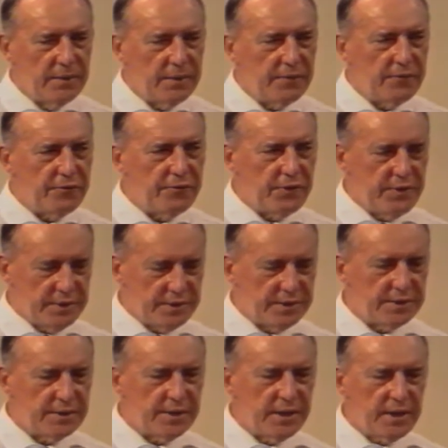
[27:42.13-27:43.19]
the
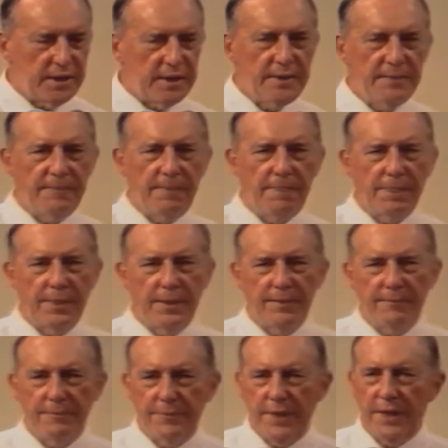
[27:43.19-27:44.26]
first thing
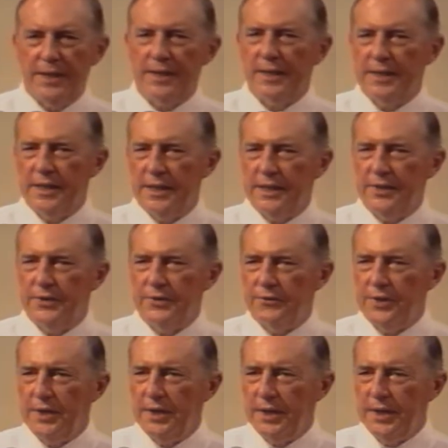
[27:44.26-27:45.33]
that it needs
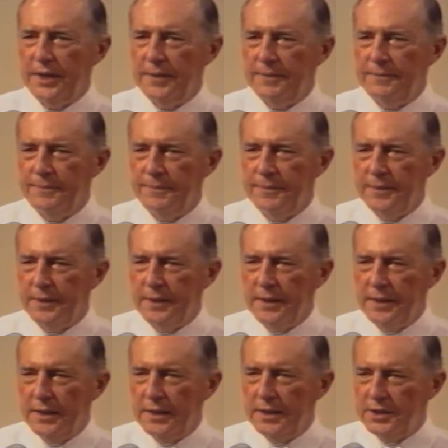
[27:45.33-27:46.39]
really
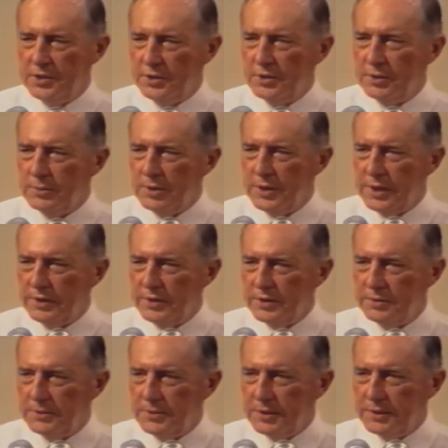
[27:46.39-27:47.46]
is suitable
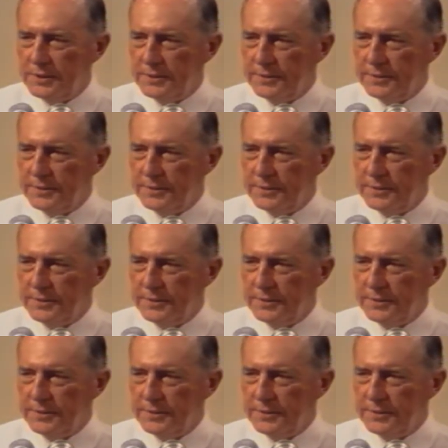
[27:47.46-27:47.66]
nourishment.